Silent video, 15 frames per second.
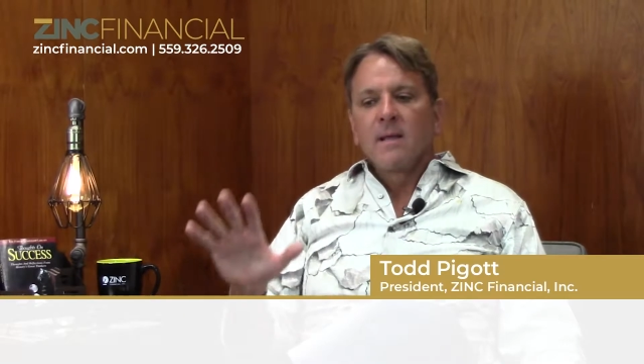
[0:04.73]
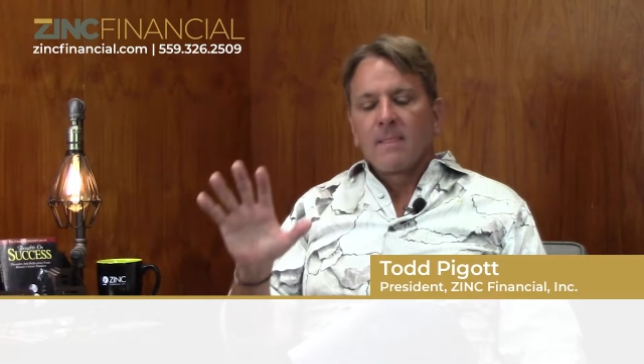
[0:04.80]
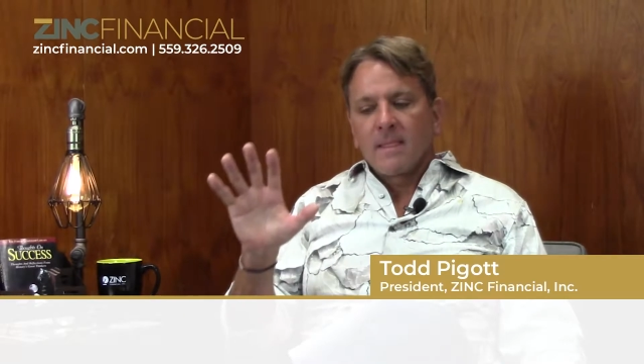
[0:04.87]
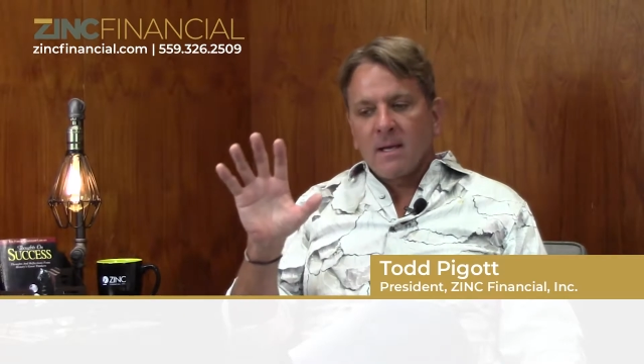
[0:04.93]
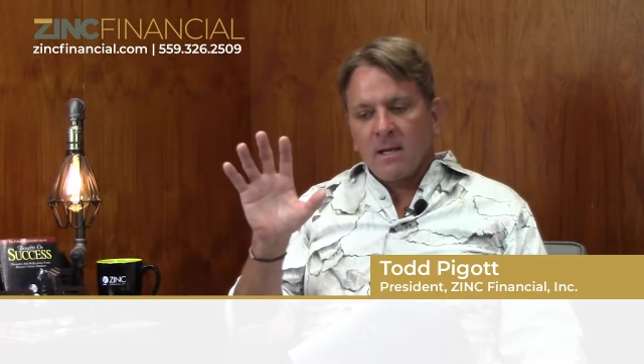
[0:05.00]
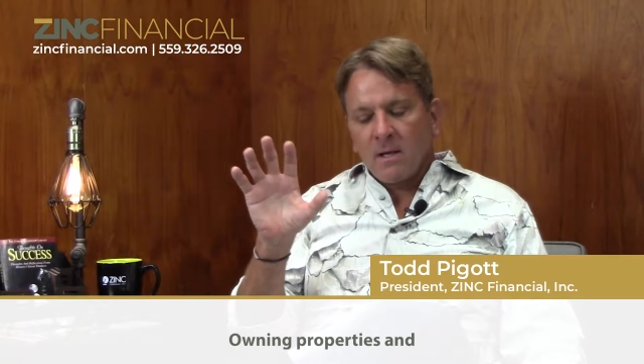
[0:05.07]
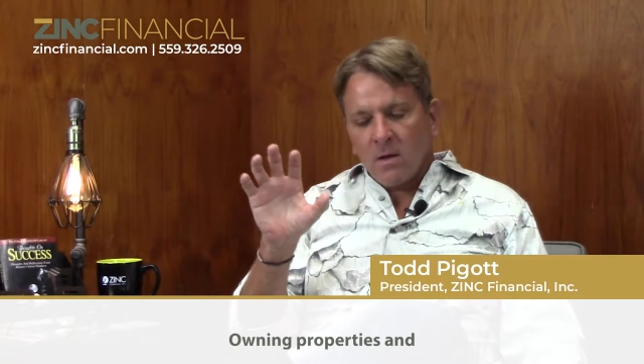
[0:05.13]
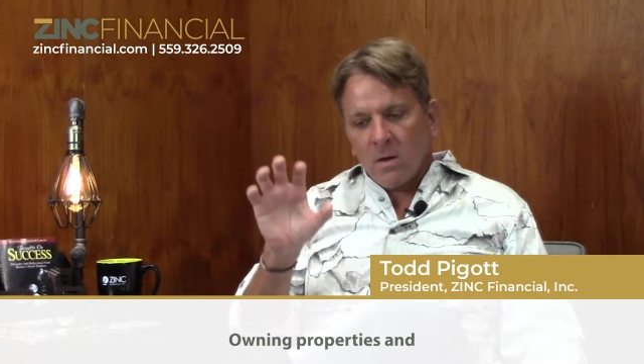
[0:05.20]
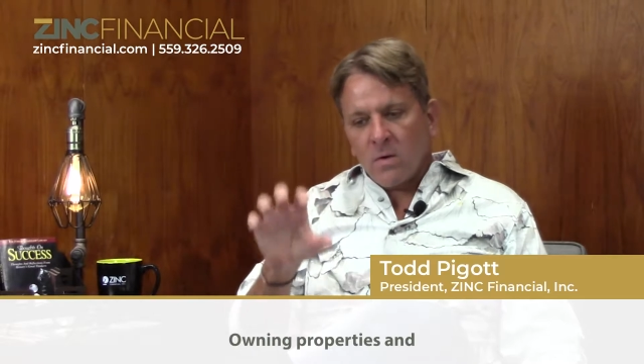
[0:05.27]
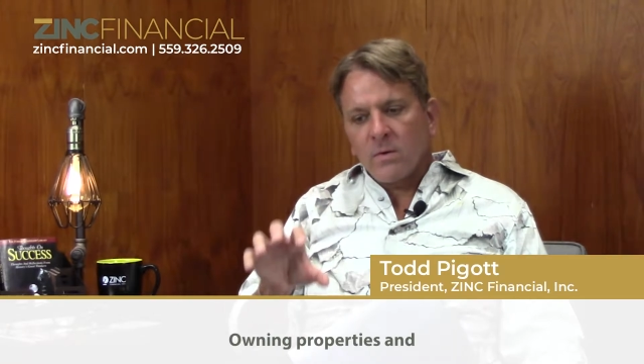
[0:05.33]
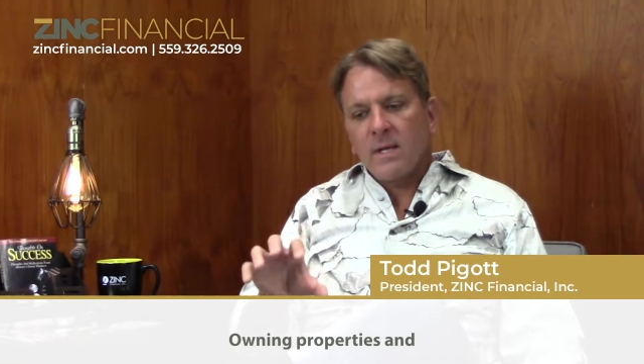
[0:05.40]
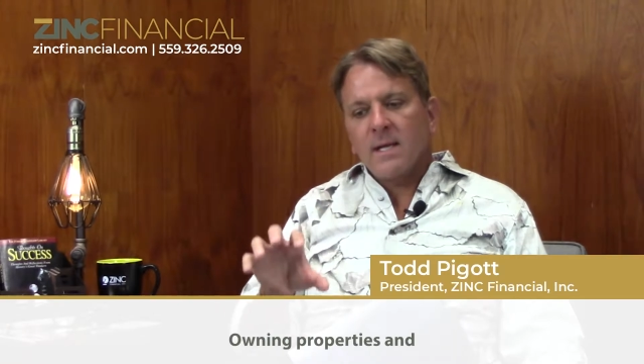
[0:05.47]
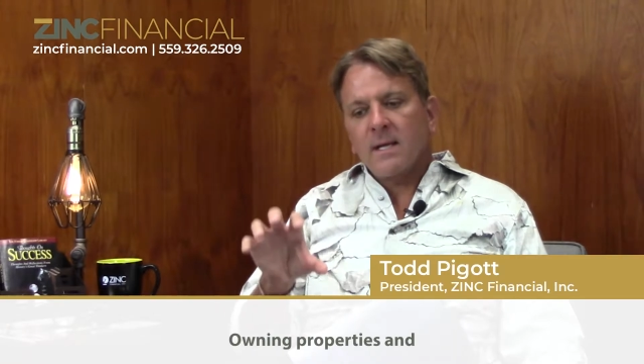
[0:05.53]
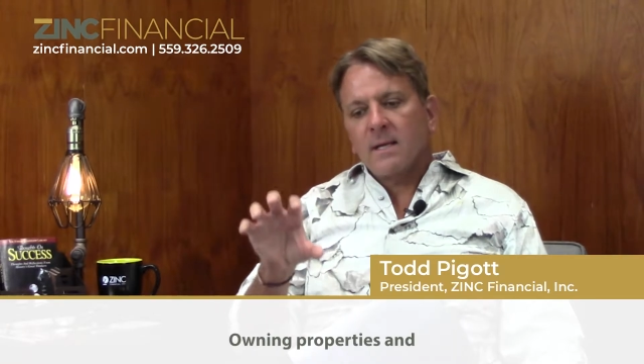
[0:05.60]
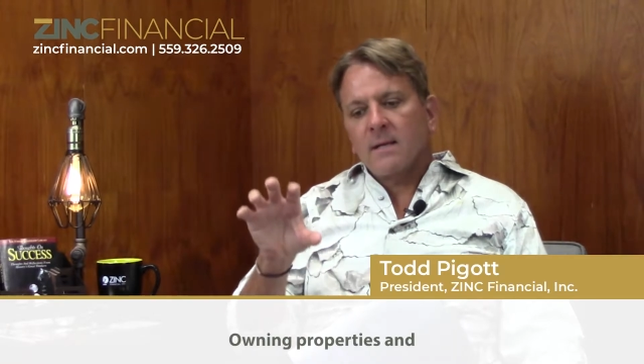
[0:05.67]
Uh,
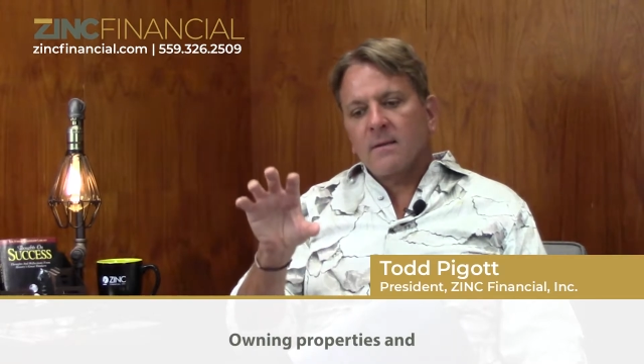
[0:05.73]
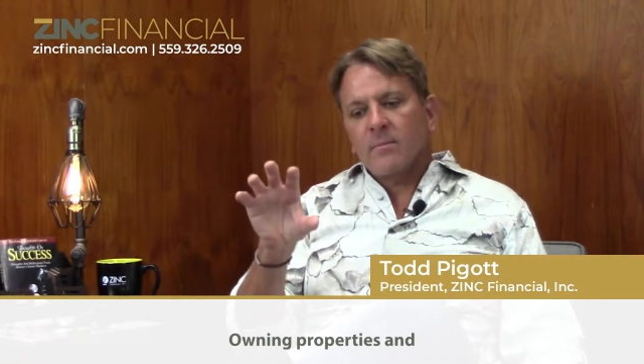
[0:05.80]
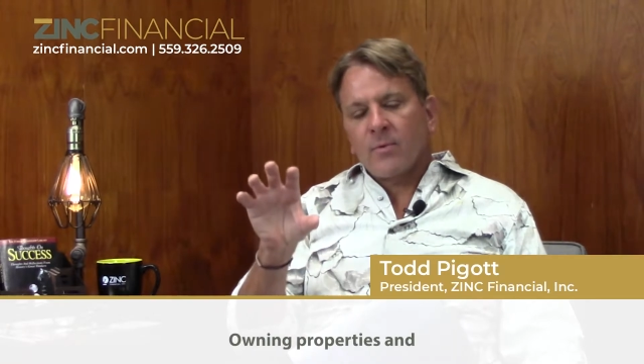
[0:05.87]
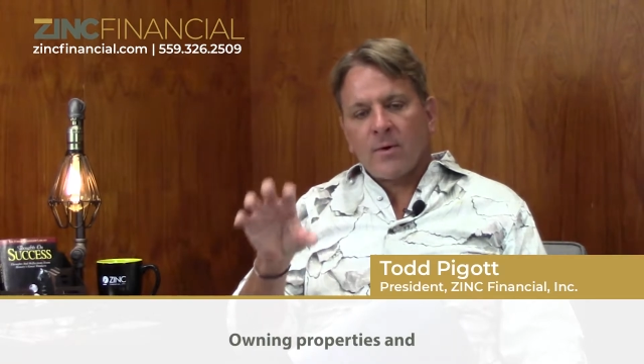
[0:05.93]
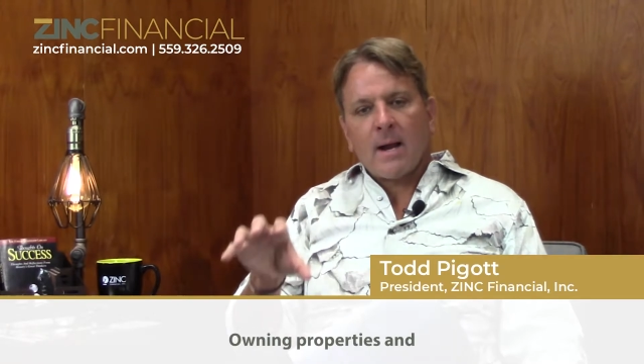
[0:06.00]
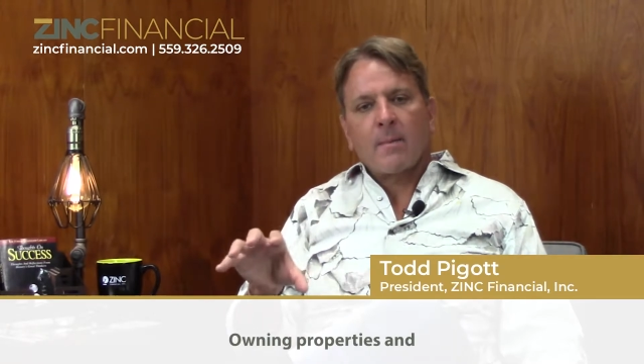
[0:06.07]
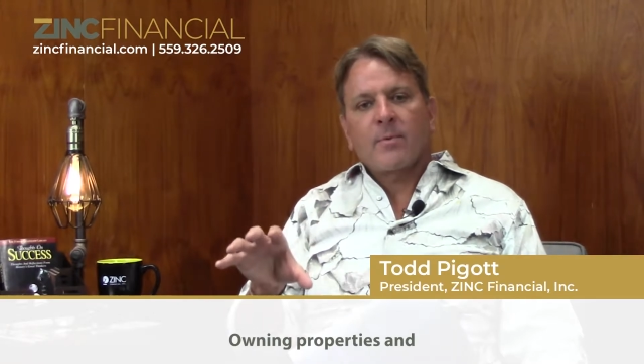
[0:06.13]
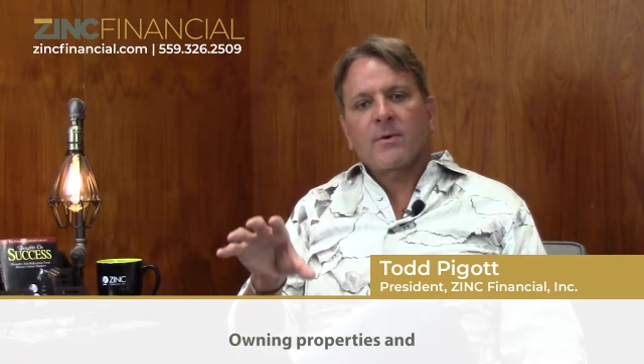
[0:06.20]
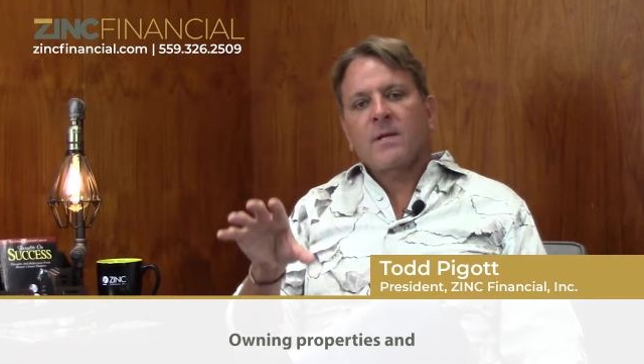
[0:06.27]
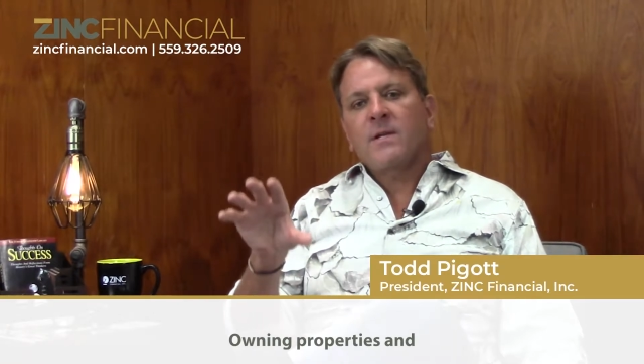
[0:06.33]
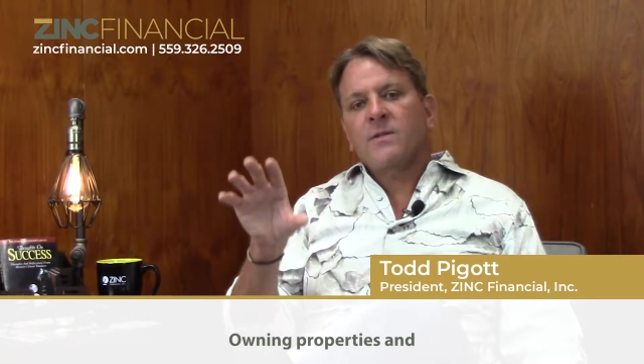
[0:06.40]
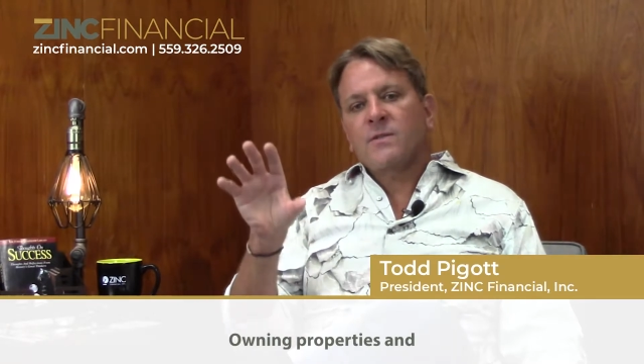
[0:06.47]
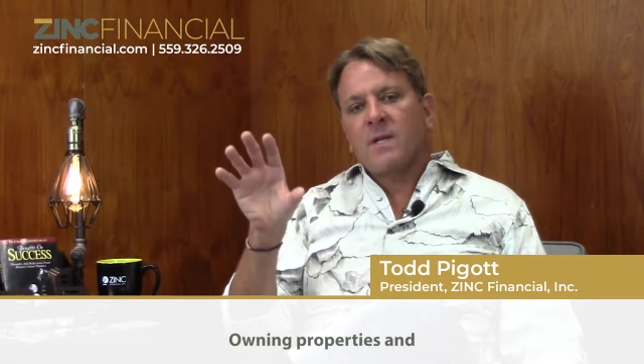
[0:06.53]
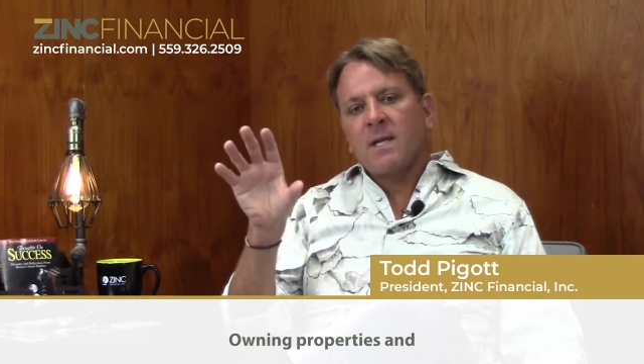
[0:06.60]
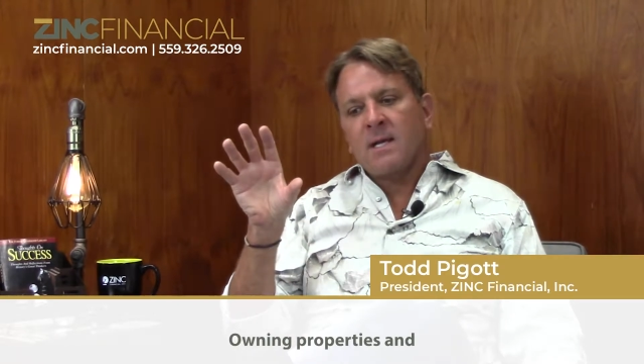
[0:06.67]
owning
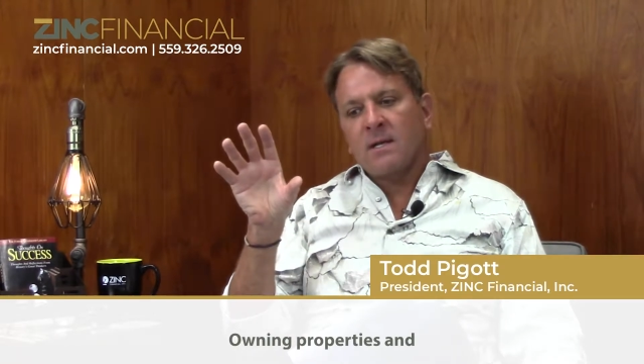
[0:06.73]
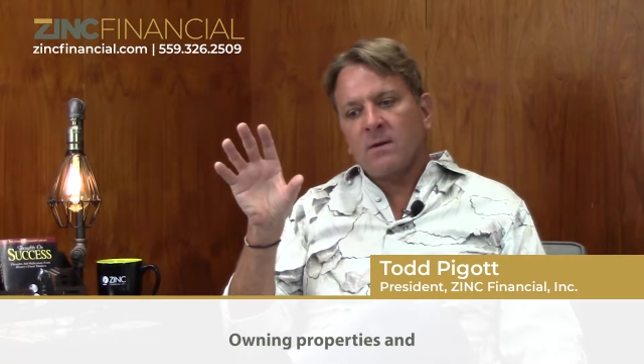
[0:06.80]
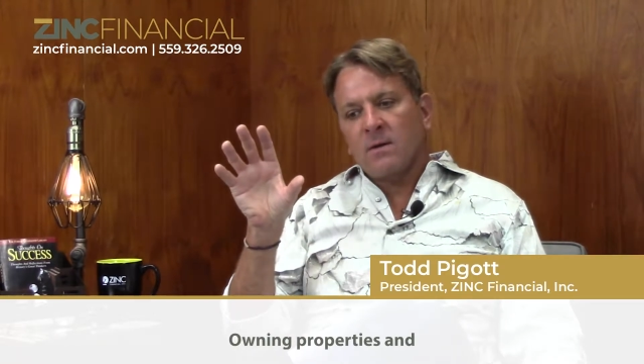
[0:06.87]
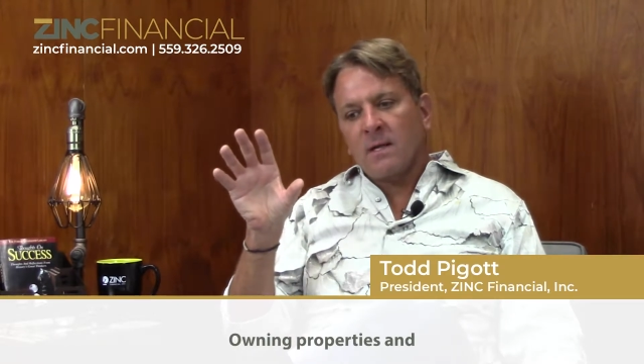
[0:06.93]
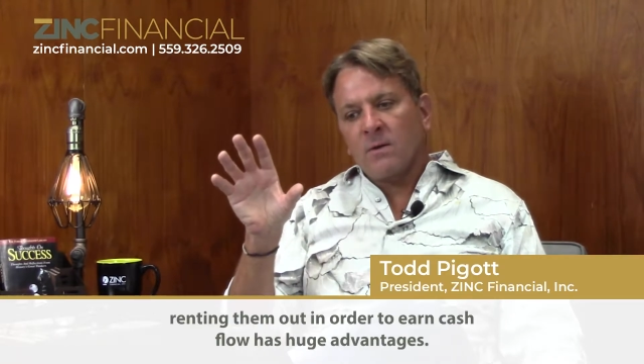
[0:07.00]
properties and,